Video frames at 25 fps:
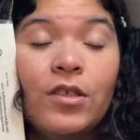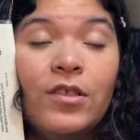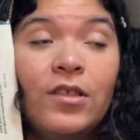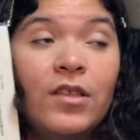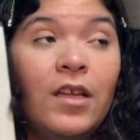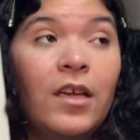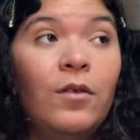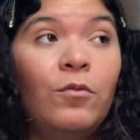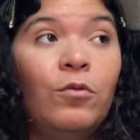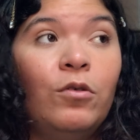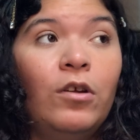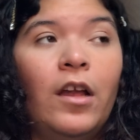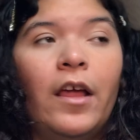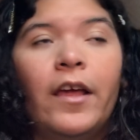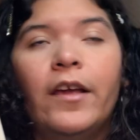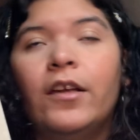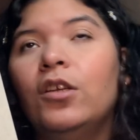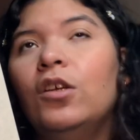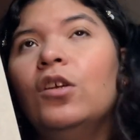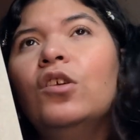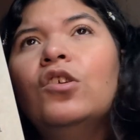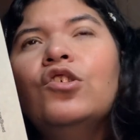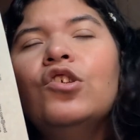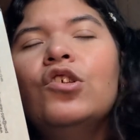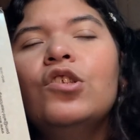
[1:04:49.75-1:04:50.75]
they were like,
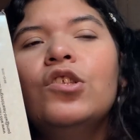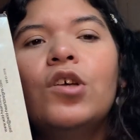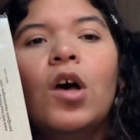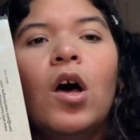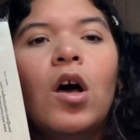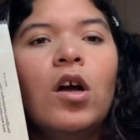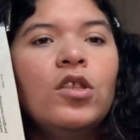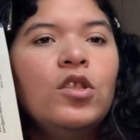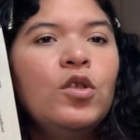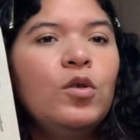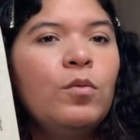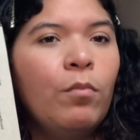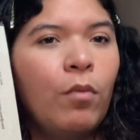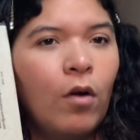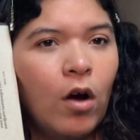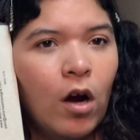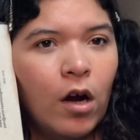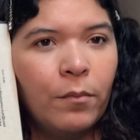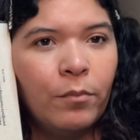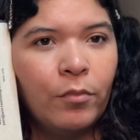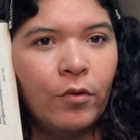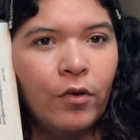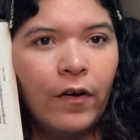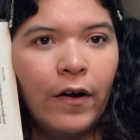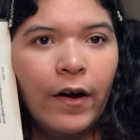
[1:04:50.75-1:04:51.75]
you should talk to
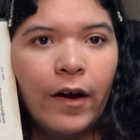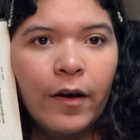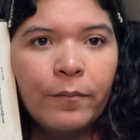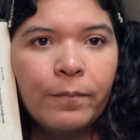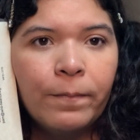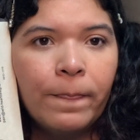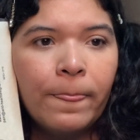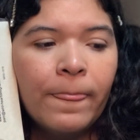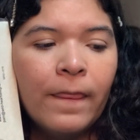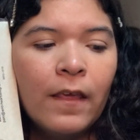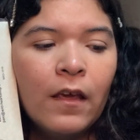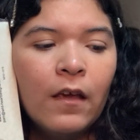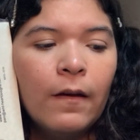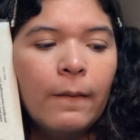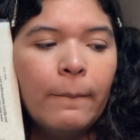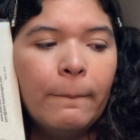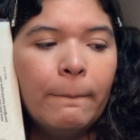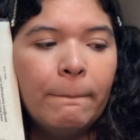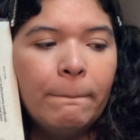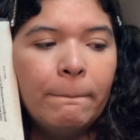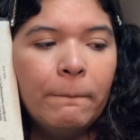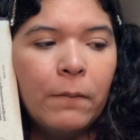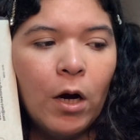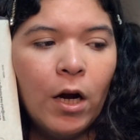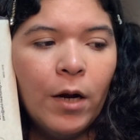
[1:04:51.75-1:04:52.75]
Barbara.
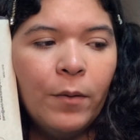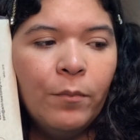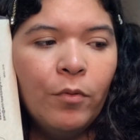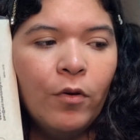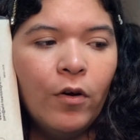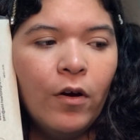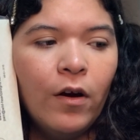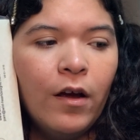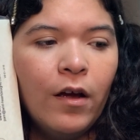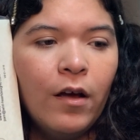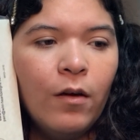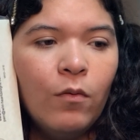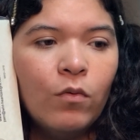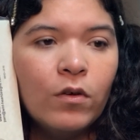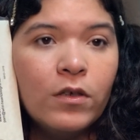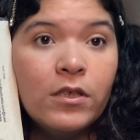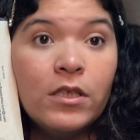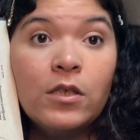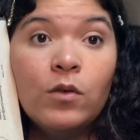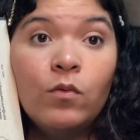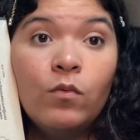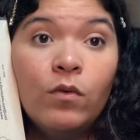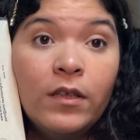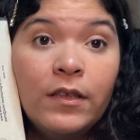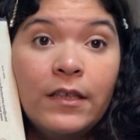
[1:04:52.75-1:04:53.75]
Barbara was
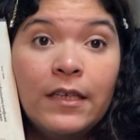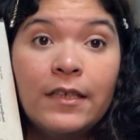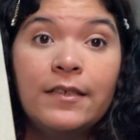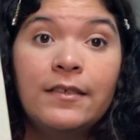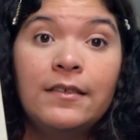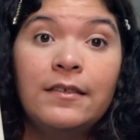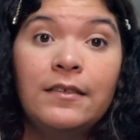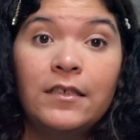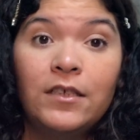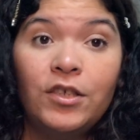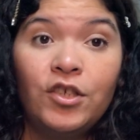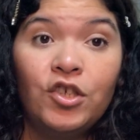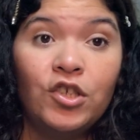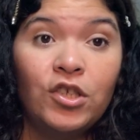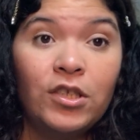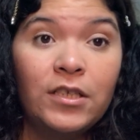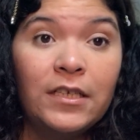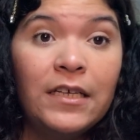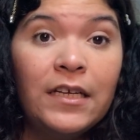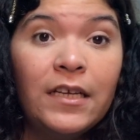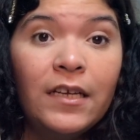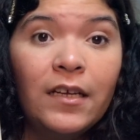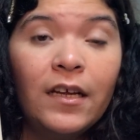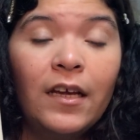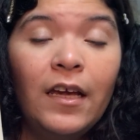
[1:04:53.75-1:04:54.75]
the one that stitched
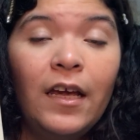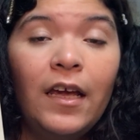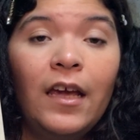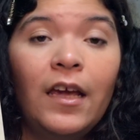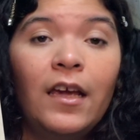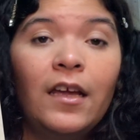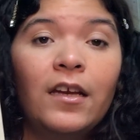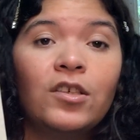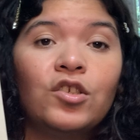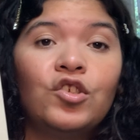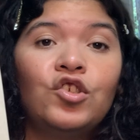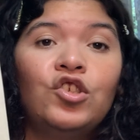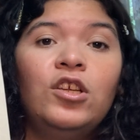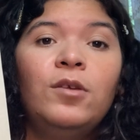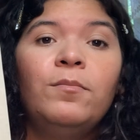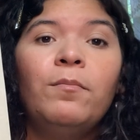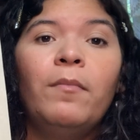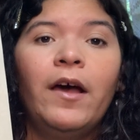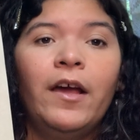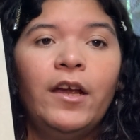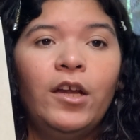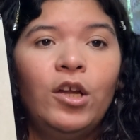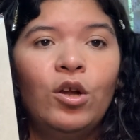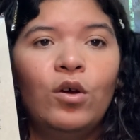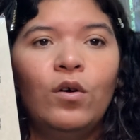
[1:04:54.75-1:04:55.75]
it, and she
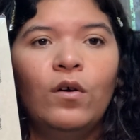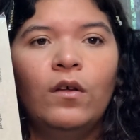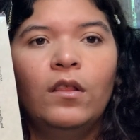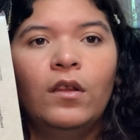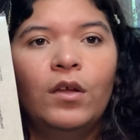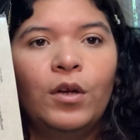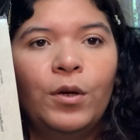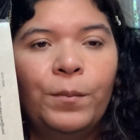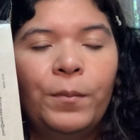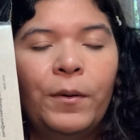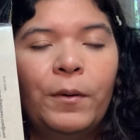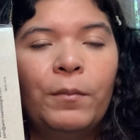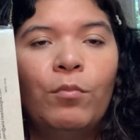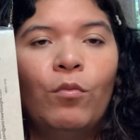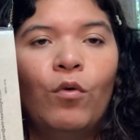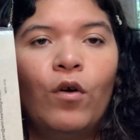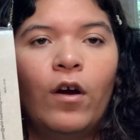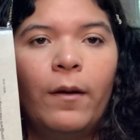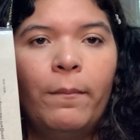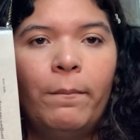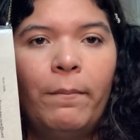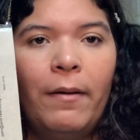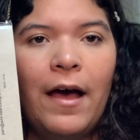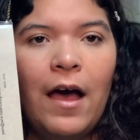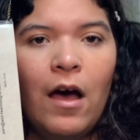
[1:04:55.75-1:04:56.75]
might know a little bit
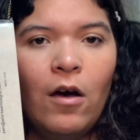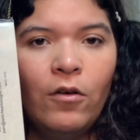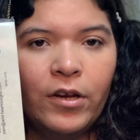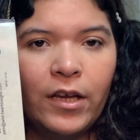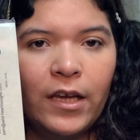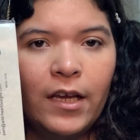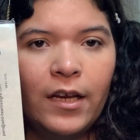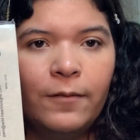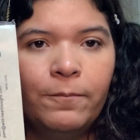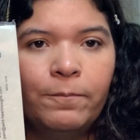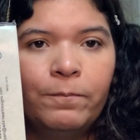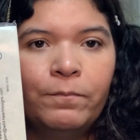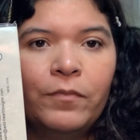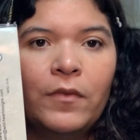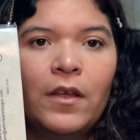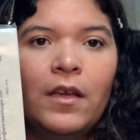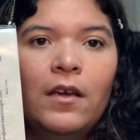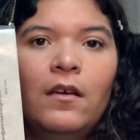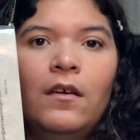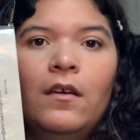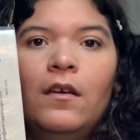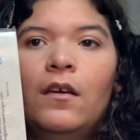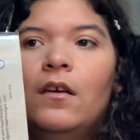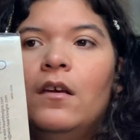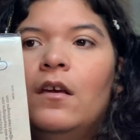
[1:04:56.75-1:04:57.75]
more about it.
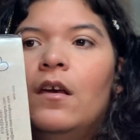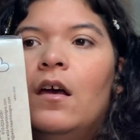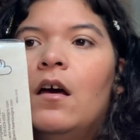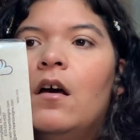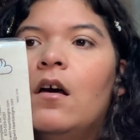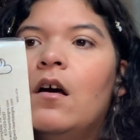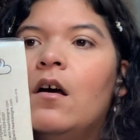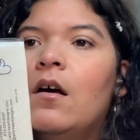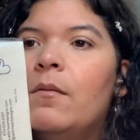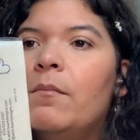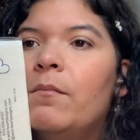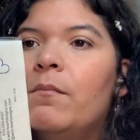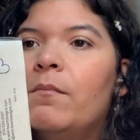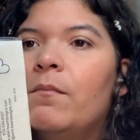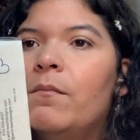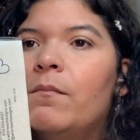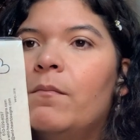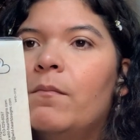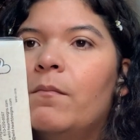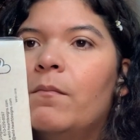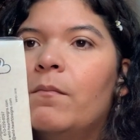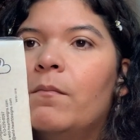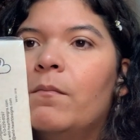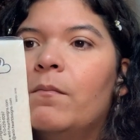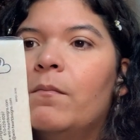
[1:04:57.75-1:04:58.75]

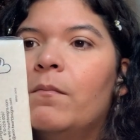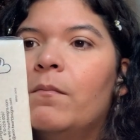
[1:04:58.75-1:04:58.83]
And